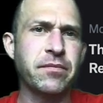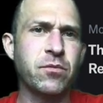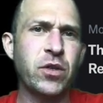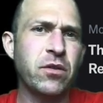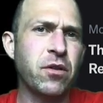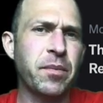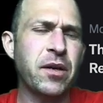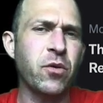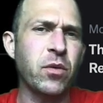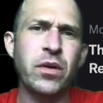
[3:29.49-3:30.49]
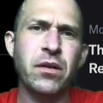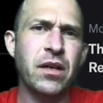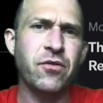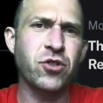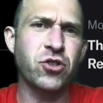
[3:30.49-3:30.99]
We own our Bitcoin. We don't
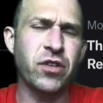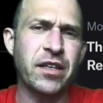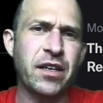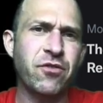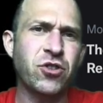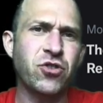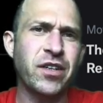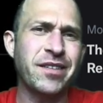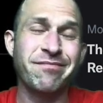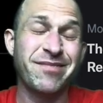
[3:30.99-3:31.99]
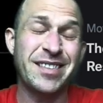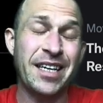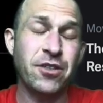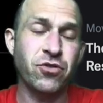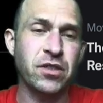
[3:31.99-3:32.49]
leverage trade. Leverage trade,
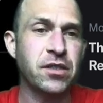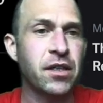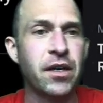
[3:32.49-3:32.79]
dangerous.